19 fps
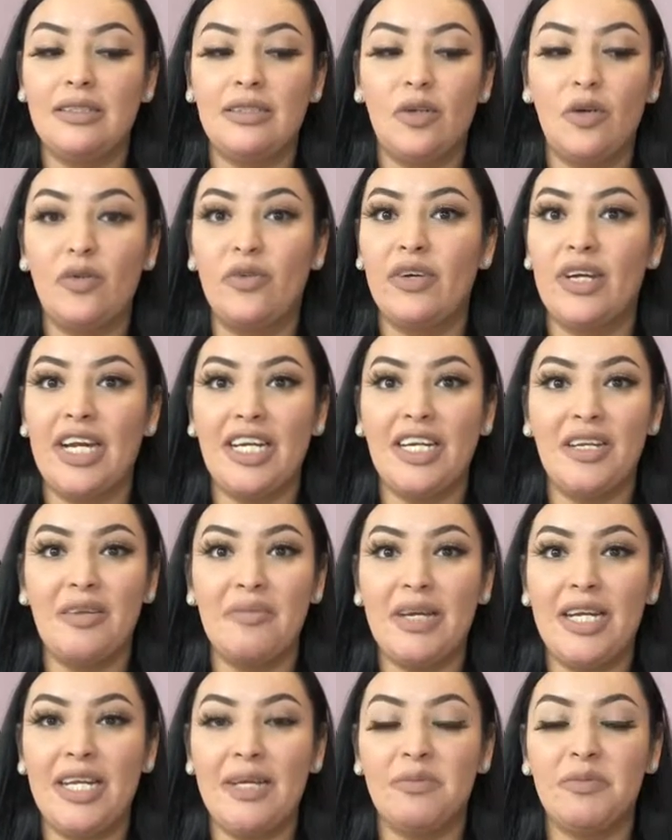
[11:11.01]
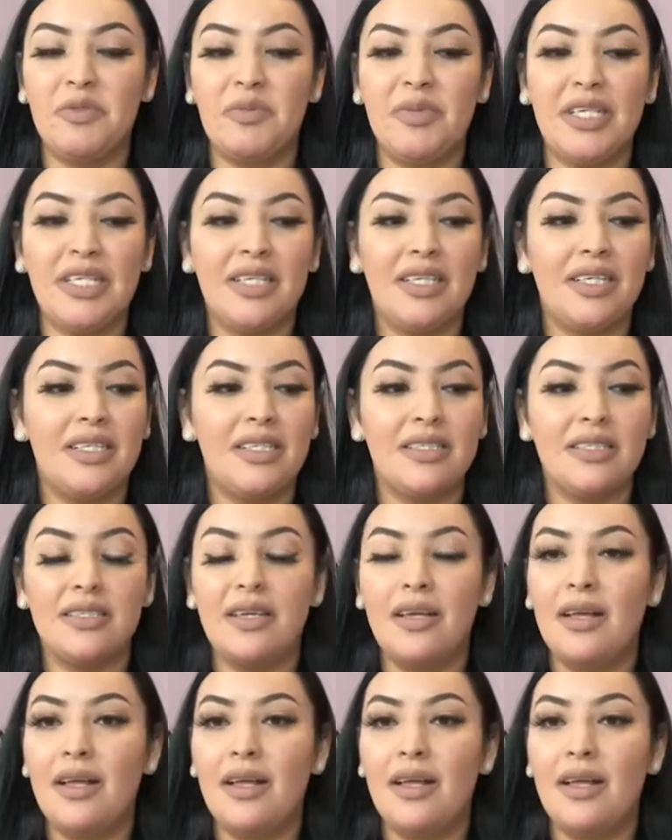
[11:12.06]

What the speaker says: overlining my lips, because